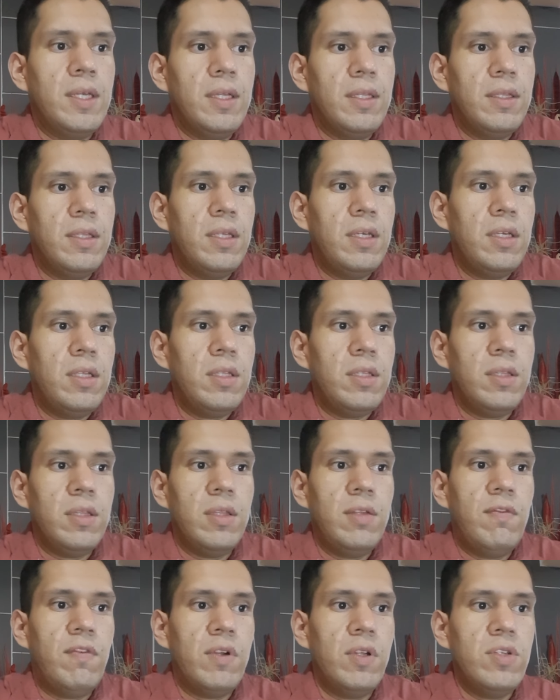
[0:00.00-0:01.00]
The
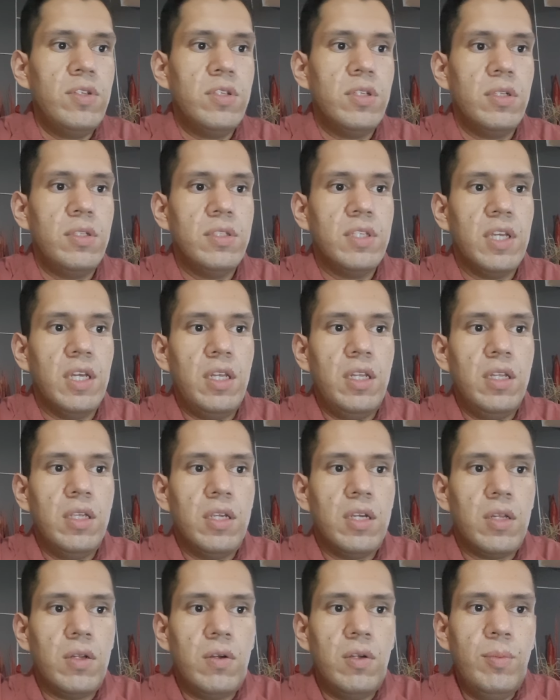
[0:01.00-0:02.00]
differential scanning
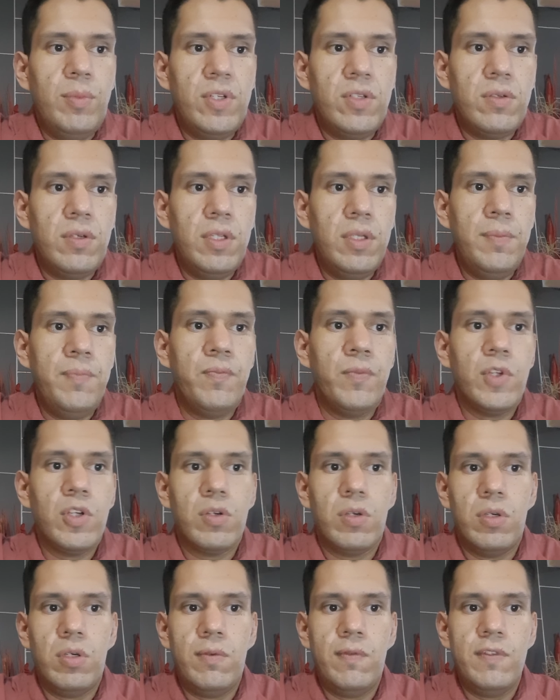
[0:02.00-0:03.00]
calorimetry
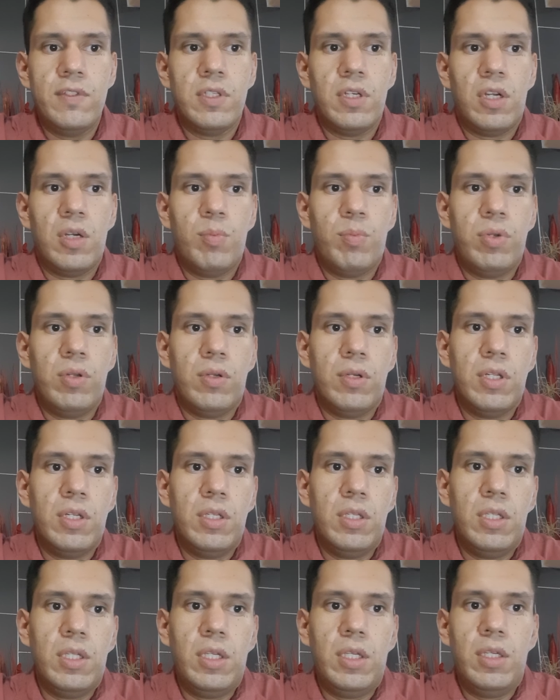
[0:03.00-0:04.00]
curves are
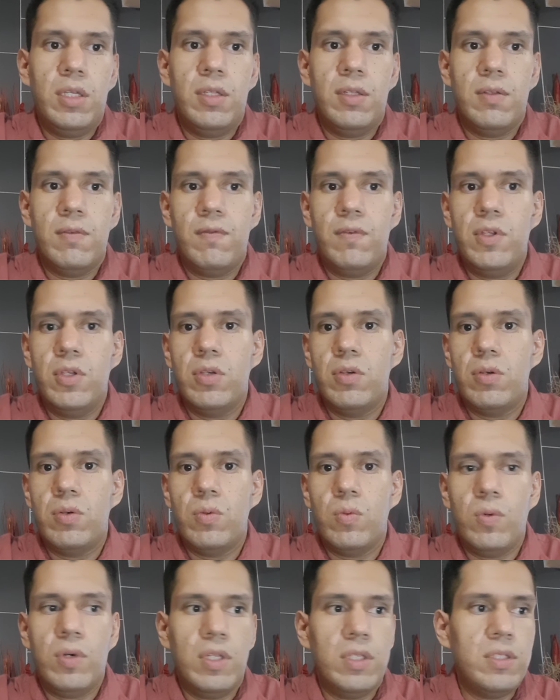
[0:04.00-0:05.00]
plotted in figure
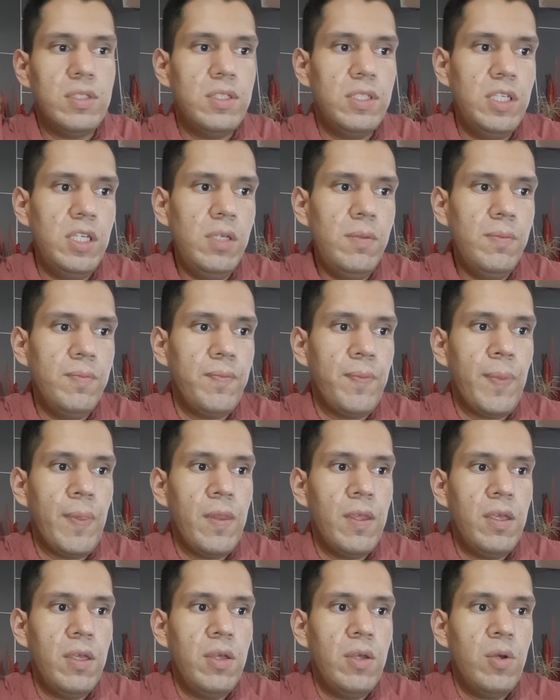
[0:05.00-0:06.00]
1c,
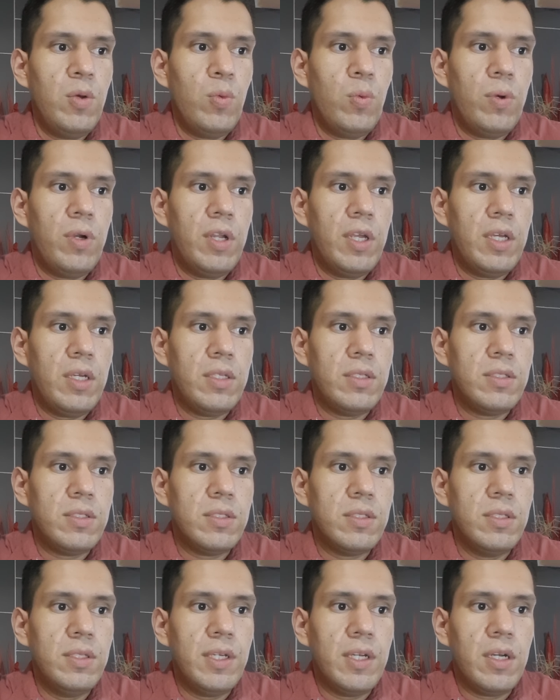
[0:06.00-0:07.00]

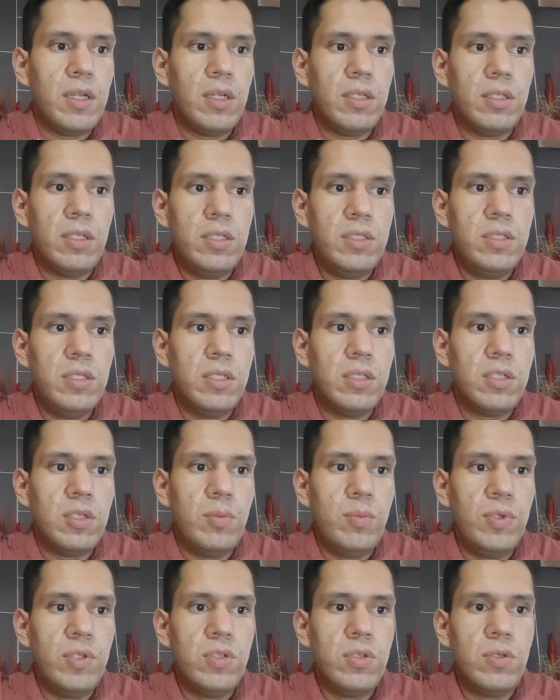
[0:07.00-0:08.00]
whereas the characteristic
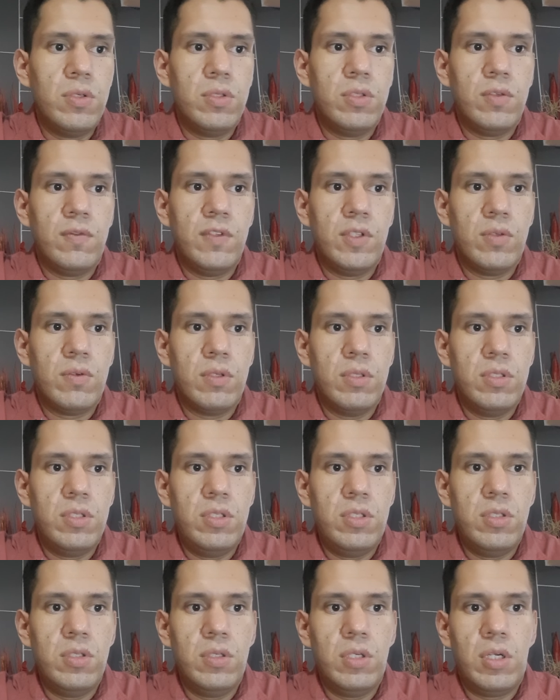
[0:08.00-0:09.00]
temperatures of the
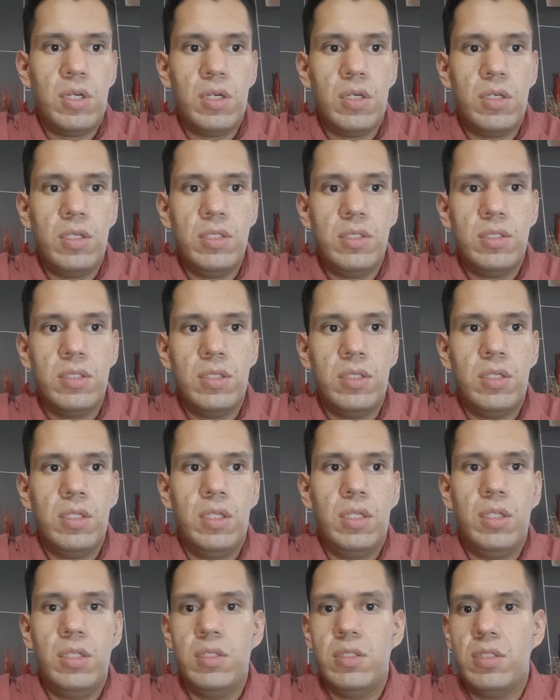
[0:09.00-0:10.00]
transition are listed
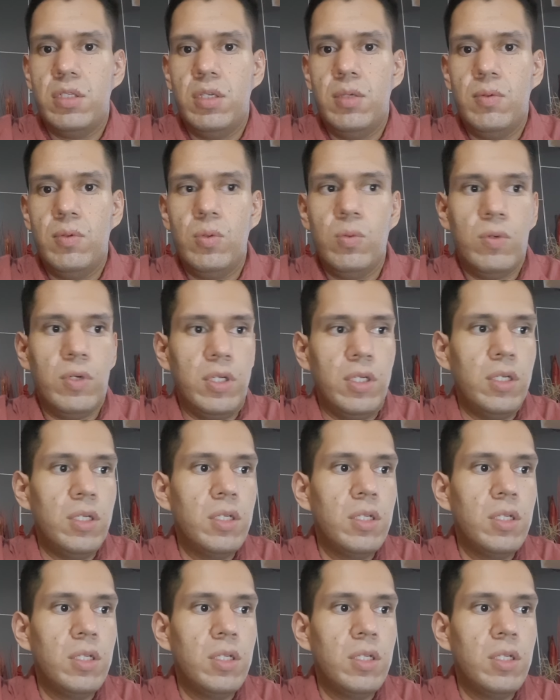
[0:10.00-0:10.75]
in table 1.